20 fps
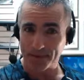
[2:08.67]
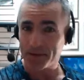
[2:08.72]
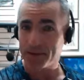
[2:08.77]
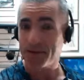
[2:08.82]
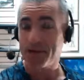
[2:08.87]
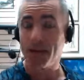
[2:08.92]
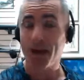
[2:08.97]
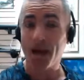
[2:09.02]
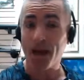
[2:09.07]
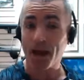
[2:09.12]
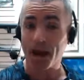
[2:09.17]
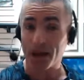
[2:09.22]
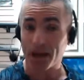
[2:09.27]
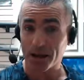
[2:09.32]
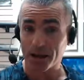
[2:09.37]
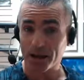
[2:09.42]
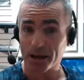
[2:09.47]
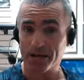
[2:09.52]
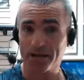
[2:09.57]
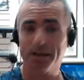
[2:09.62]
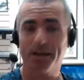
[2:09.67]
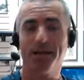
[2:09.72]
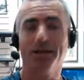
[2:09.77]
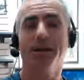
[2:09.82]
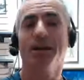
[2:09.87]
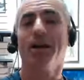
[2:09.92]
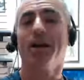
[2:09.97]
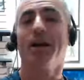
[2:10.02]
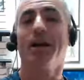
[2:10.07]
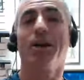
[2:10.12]
Yay!
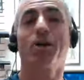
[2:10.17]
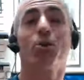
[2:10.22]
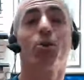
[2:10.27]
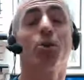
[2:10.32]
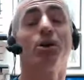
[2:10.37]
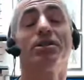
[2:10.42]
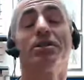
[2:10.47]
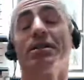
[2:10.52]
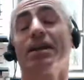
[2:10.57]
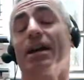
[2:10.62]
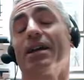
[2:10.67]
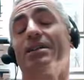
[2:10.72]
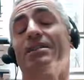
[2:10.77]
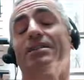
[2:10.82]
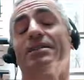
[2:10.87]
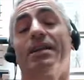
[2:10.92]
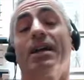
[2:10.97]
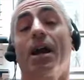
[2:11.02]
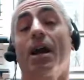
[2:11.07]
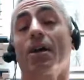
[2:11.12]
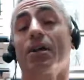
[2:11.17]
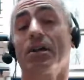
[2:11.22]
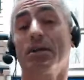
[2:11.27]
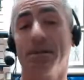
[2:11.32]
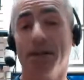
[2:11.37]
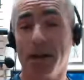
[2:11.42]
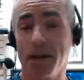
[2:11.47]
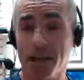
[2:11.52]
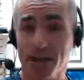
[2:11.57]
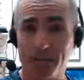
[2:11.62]
Of course, they got us scared to
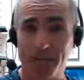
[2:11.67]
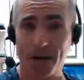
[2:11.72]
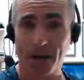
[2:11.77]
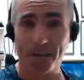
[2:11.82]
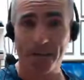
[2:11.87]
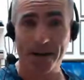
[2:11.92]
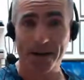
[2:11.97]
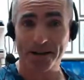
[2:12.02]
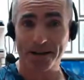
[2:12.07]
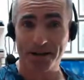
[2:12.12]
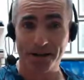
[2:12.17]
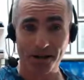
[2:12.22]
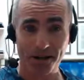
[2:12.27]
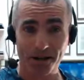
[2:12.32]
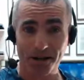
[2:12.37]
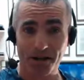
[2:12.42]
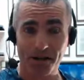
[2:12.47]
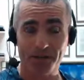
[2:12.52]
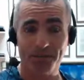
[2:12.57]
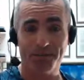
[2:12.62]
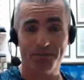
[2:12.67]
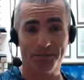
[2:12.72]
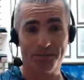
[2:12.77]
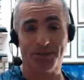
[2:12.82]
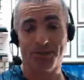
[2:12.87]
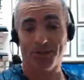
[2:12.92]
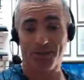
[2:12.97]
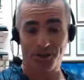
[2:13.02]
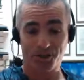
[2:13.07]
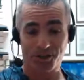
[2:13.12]
death about bacteria,
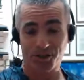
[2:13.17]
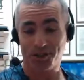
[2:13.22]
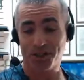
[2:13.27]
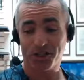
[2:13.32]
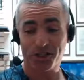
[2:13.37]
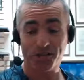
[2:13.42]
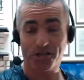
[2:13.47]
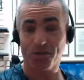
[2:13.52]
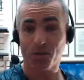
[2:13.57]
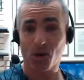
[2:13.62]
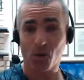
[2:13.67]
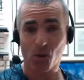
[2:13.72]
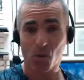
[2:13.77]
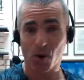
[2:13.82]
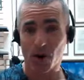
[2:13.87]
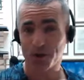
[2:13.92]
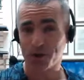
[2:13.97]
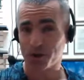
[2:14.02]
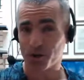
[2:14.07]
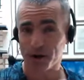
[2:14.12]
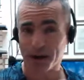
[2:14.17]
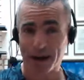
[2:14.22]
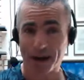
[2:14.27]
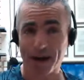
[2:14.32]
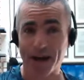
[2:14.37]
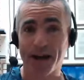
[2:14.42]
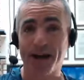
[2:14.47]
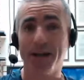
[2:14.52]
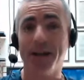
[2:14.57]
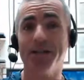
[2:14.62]
just enough to go wash our
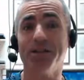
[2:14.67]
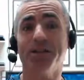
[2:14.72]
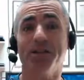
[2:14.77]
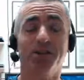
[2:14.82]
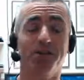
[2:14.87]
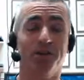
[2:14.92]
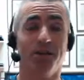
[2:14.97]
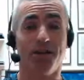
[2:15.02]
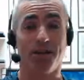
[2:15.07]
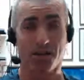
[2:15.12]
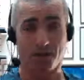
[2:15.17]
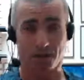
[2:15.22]
hands